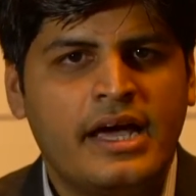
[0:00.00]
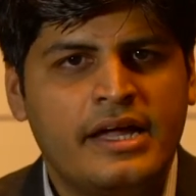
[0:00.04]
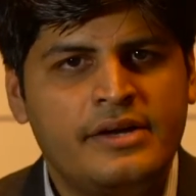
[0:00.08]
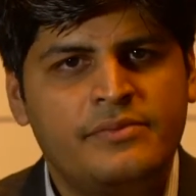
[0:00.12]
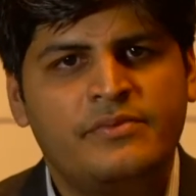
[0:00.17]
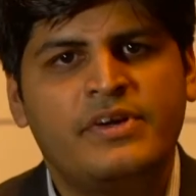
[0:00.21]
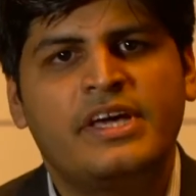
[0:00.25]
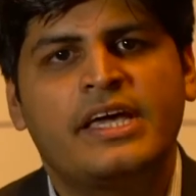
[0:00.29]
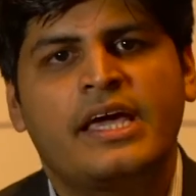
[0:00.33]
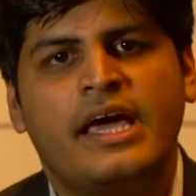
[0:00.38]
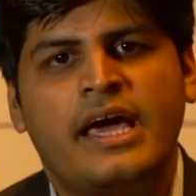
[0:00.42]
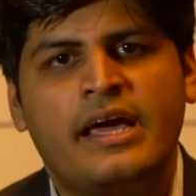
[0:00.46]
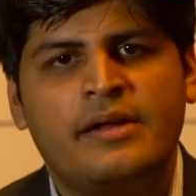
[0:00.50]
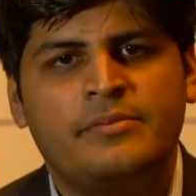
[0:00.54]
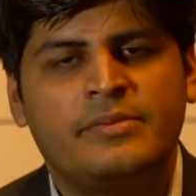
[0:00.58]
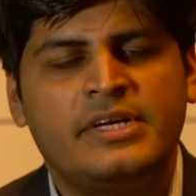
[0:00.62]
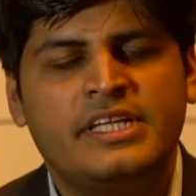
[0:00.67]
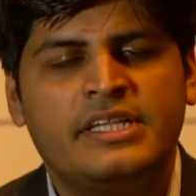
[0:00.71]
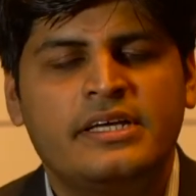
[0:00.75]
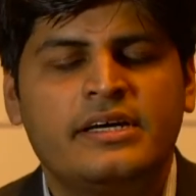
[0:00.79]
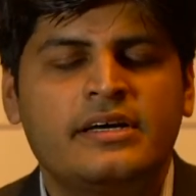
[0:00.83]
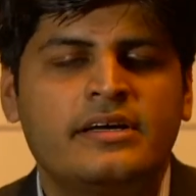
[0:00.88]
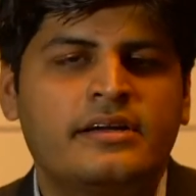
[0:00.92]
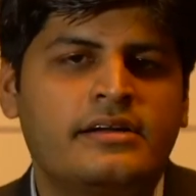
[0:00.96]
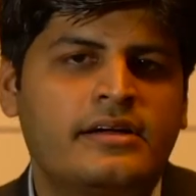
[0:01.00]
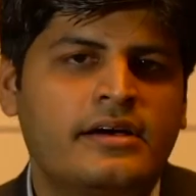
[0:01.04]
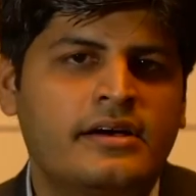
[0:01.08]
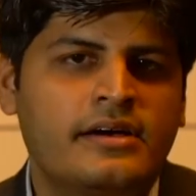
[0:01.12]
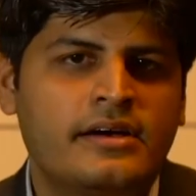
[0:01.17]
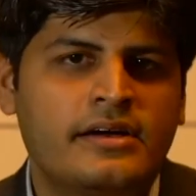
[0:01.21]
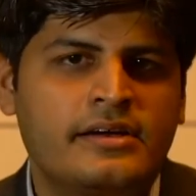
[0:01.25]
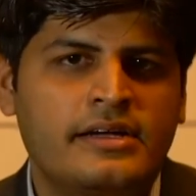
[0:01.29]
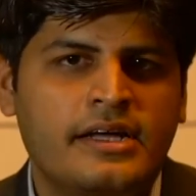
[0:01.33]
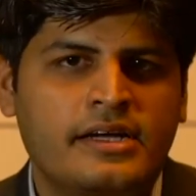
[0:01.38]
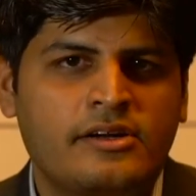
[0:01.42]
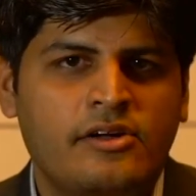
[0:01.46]
and we can be
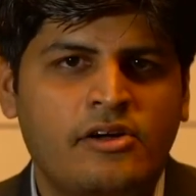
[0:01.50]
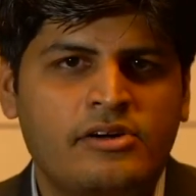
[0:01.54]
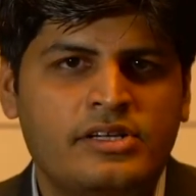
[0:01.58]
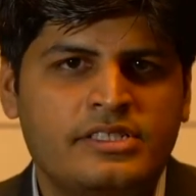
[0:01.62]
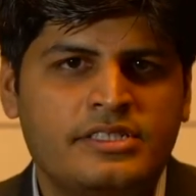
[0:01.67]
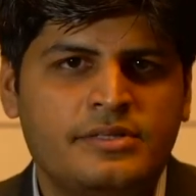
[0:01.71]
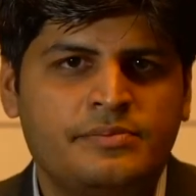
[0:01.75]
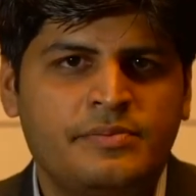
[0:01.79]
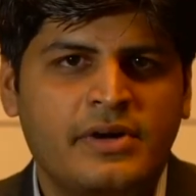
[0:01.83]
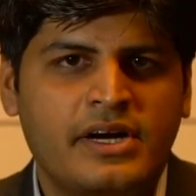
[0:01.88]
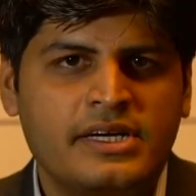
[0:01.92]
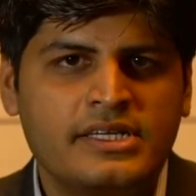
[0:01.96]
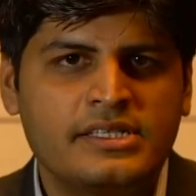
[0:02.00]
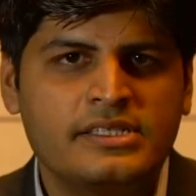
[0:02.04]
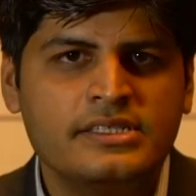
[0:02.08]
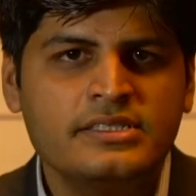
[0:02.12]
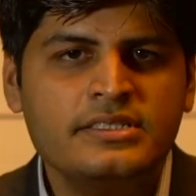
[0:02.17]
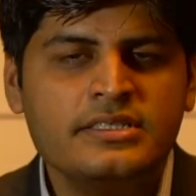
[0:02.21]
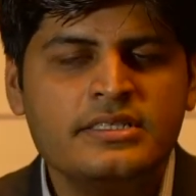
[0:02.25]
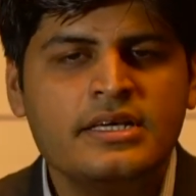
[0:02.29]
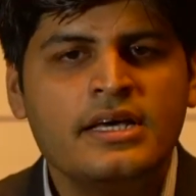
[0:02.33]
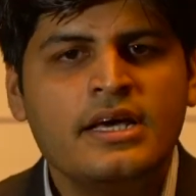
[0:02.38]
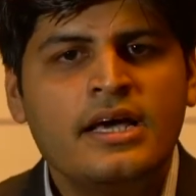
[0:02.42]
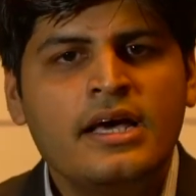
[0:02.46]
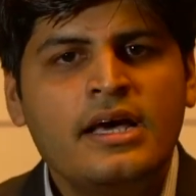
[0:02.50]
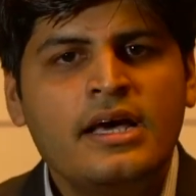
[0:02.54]
their technology partners.